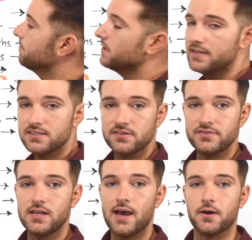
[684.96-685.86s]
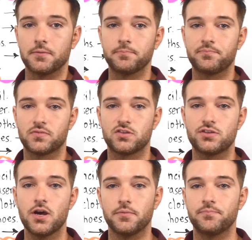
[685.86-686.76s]
place of a noun.
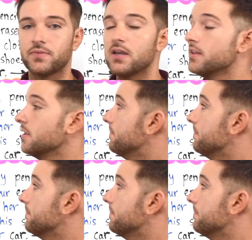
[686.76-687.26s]
So, the